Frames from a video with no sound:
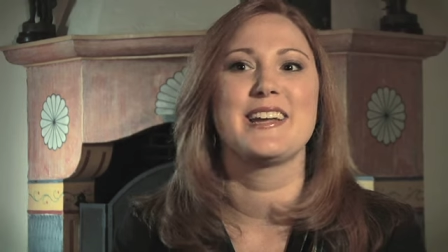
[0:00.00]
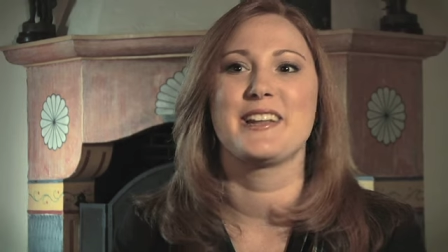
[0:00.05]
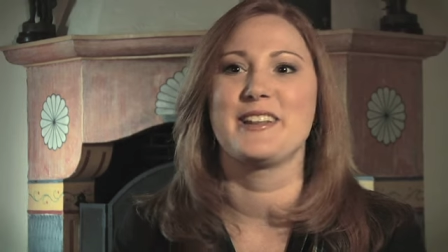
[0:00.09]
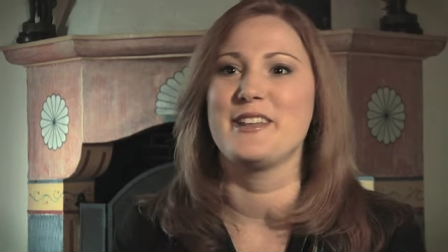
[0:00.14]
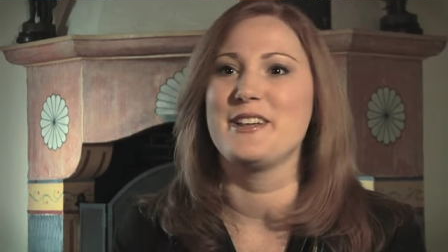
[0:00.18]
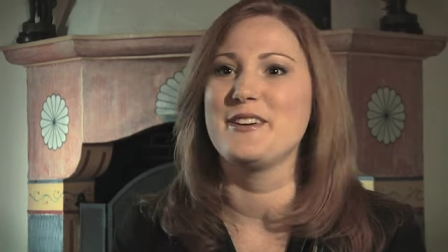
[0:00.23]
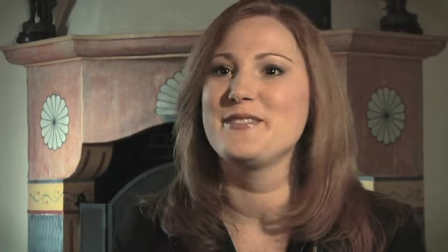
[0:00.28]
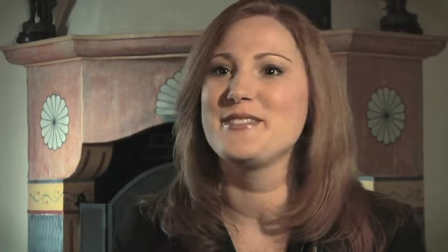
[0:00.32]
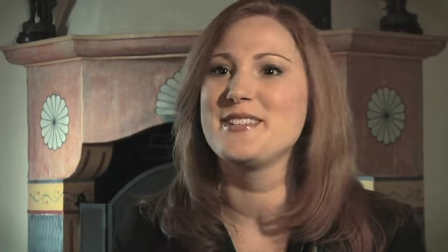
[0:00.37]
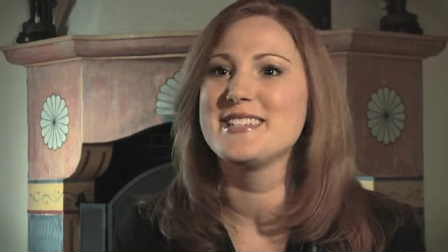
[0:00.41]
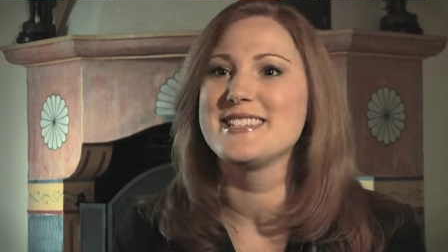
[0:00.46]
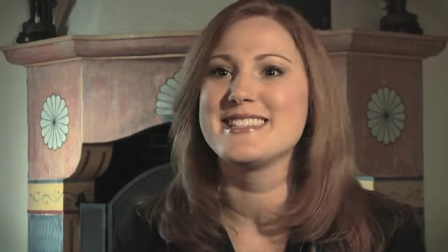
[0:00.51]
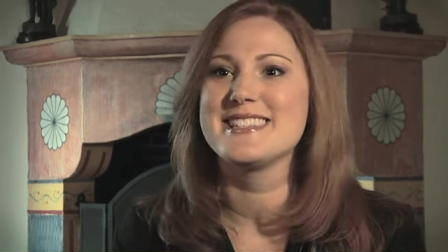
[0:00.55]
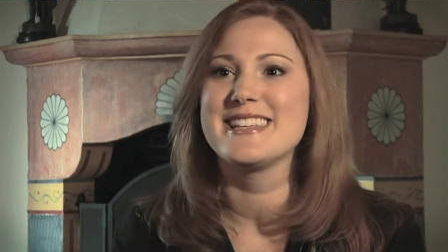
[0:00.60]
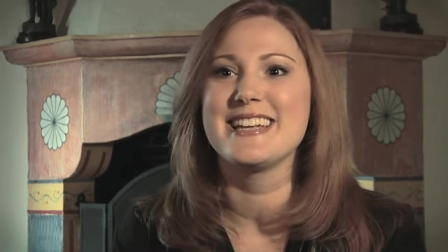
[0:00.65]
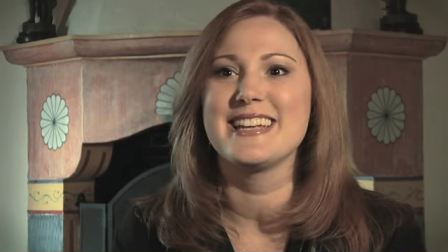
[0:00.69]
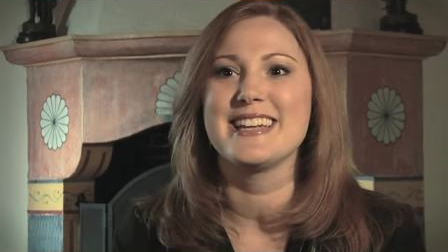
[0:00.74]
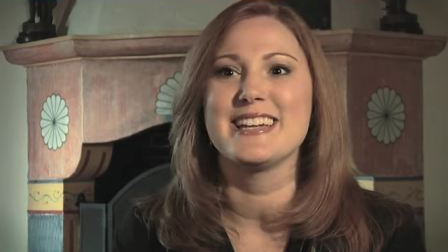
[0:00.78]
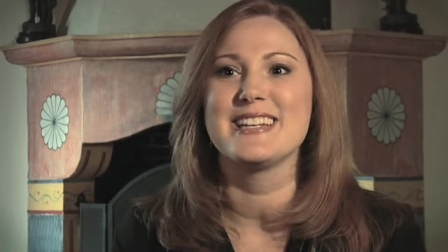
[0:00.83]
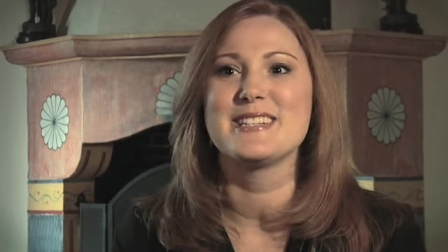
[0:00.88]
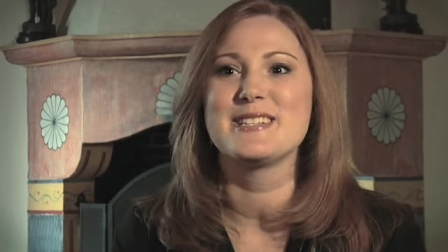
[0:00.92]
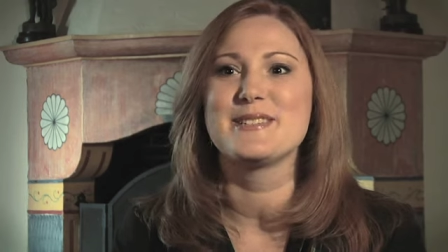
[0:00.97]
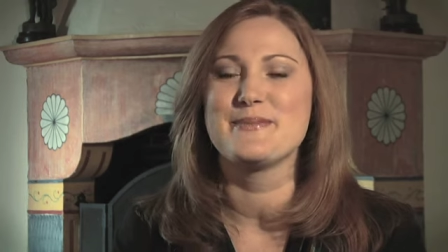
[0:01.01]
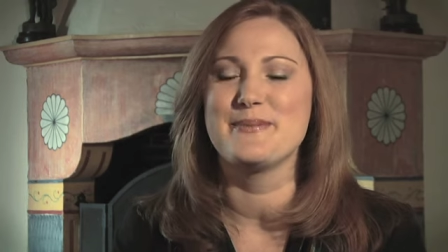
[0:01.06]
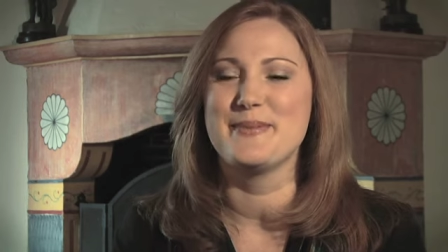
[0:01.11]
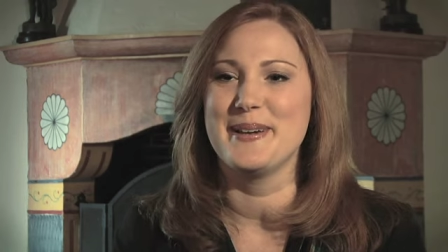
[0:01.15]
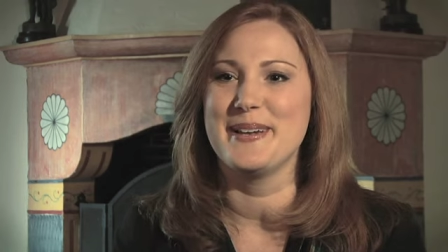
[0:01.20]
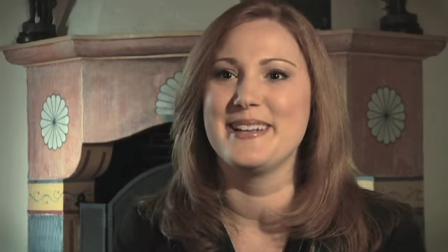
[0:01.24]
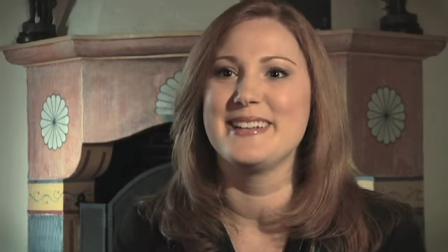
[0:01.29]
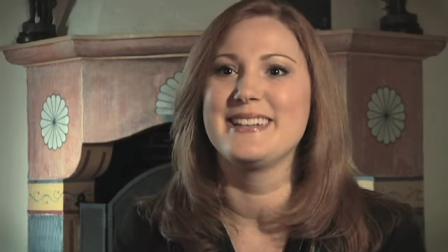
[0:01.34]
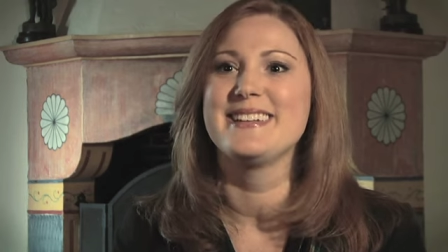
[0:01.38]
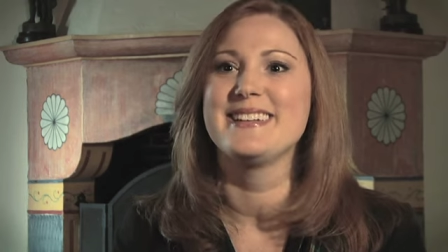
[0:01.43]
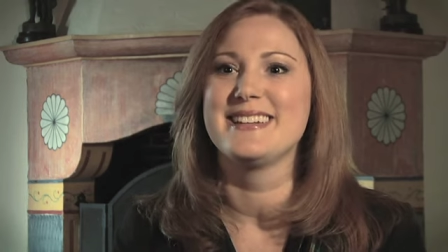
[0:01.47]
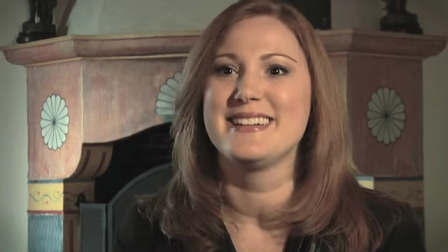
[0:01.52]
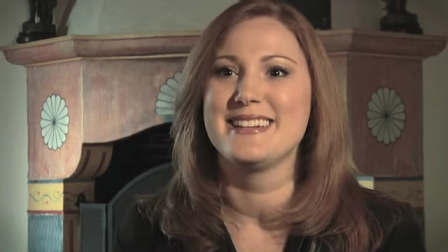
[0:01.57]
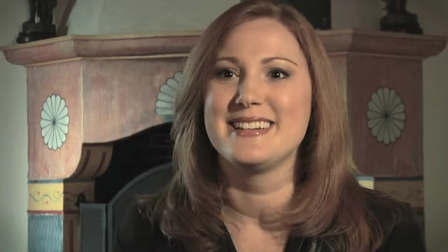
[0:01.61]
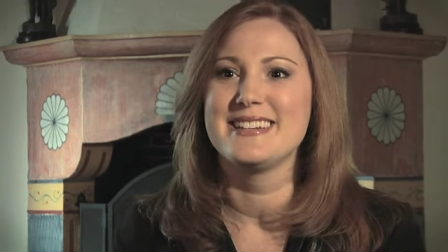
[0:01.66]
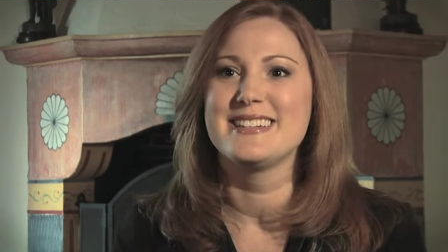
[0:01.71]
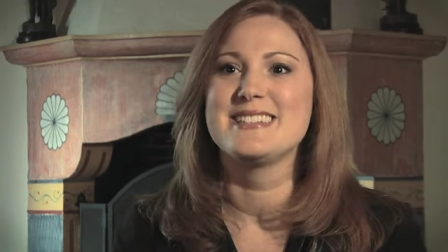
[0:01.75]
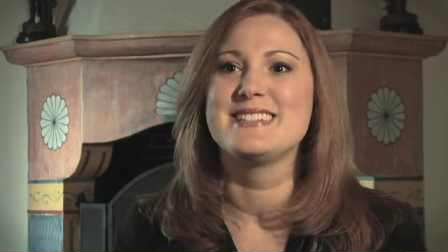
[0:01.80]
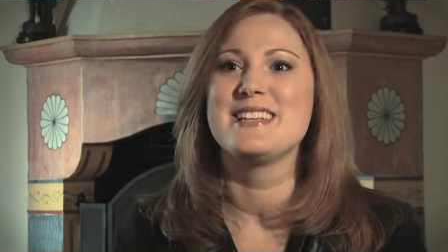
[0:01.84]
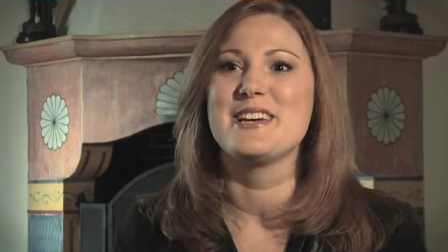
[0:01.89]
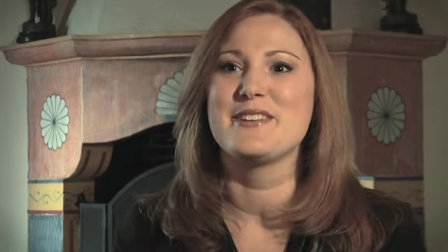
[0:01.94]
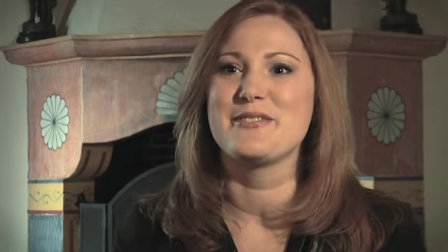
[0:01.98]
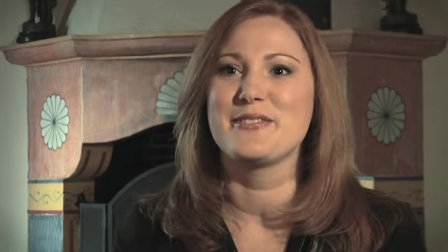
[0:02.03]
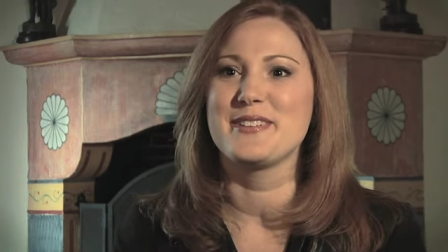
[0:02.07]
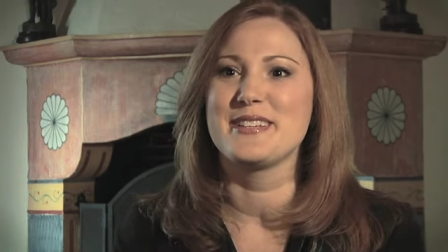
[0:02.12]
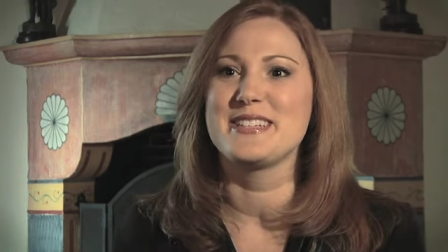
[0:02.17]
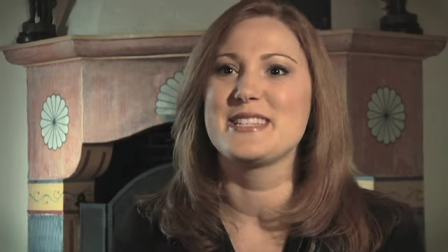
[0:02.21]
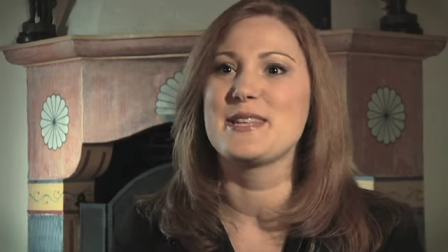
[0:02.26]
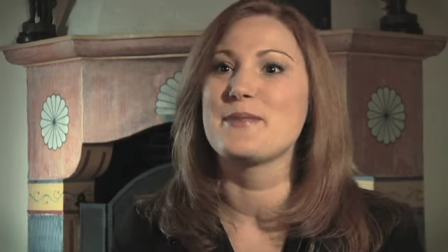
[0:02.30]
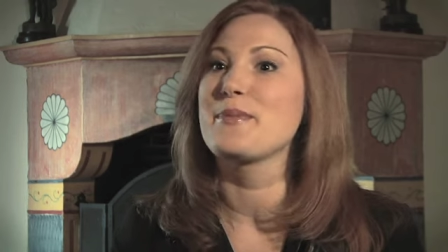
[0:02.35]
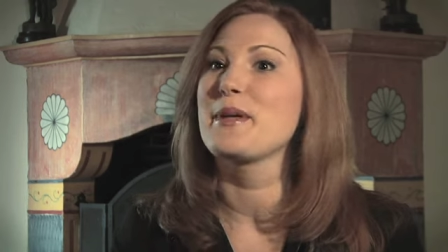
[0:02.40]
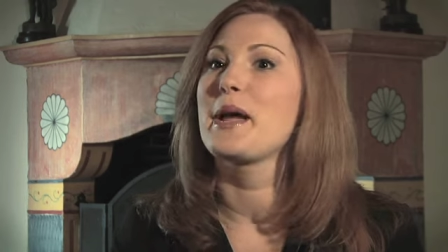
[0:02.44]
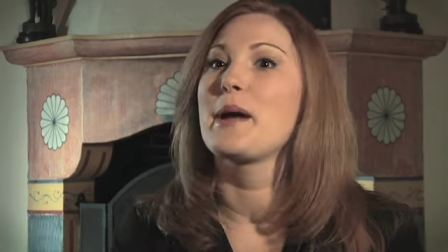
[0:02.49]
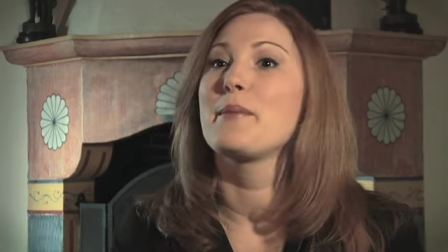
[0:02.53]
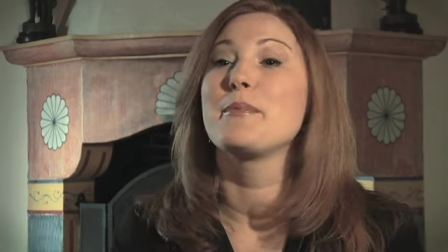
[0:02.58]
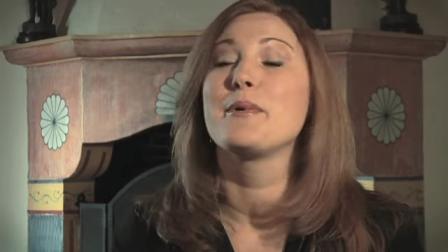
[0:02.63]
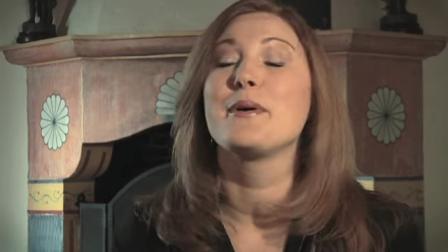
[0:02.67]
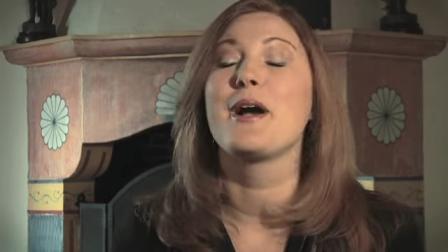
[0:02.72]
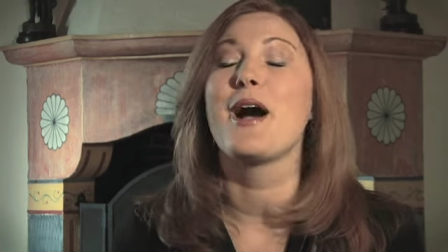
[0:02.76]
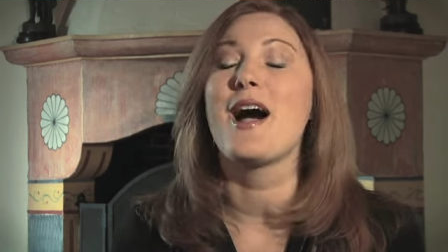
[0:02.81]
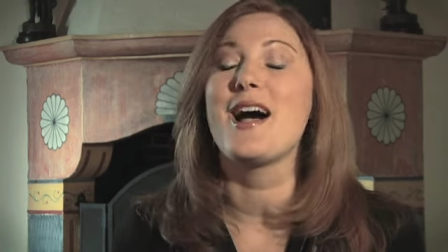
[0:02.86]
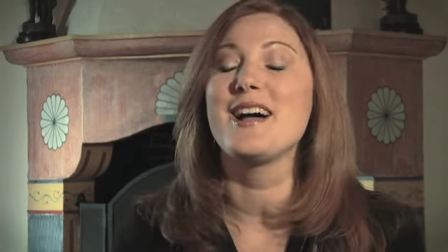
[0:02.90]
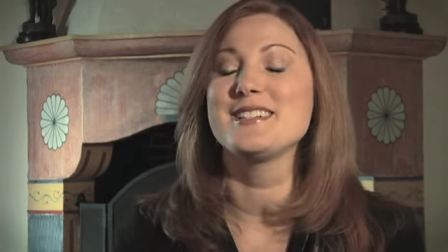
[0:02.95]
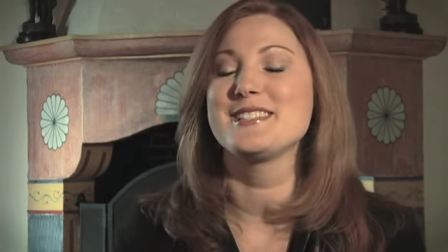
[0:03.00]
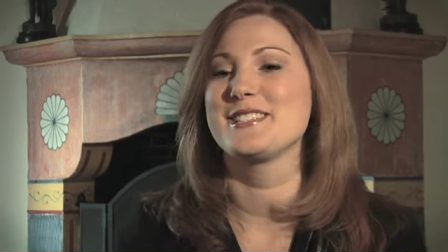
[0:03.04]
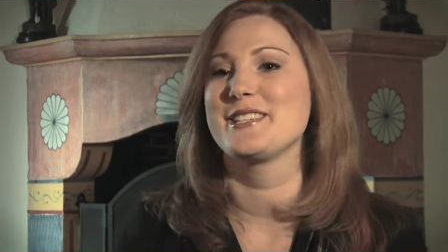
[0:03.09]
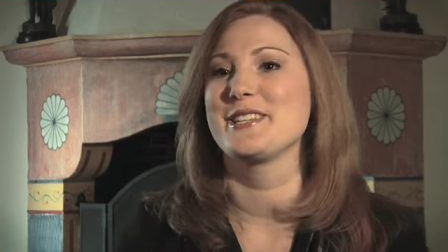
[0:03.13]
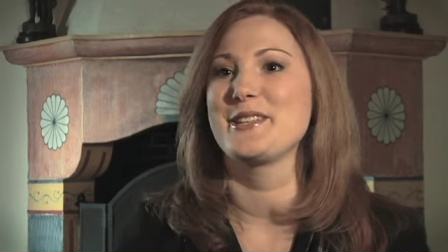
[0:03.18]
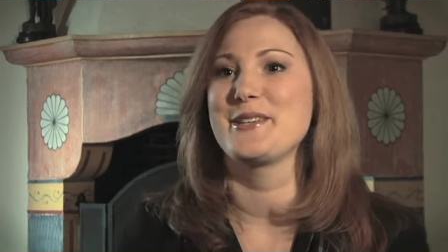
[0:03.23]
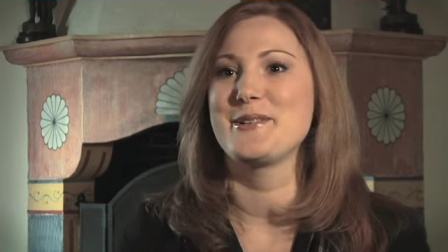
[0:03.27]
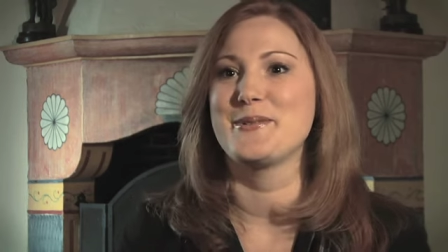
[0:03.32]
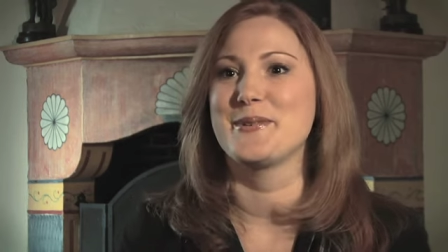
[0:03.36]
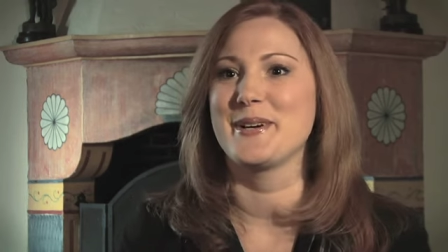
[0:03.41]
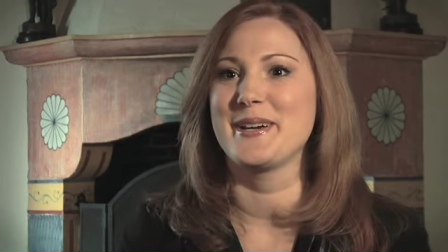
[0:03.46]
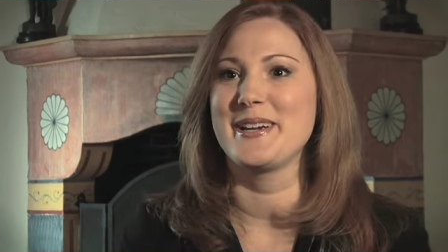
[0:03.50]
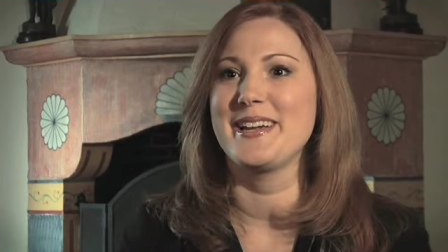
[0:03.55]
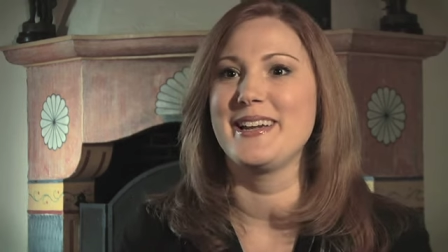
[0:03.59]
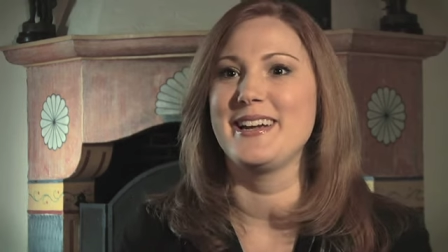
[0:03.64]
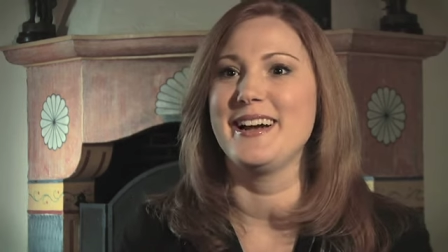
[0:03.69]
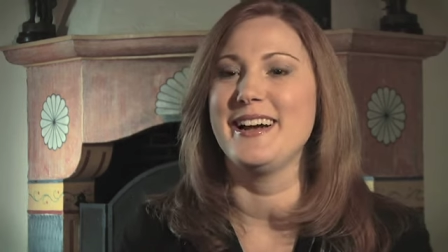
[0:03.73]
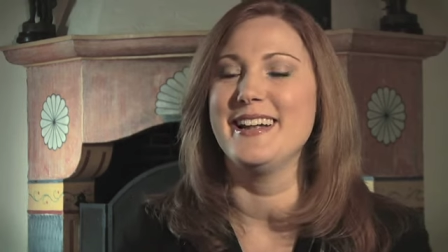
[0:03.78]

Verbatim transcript: I love to sing it, but definitely something I'm constantly working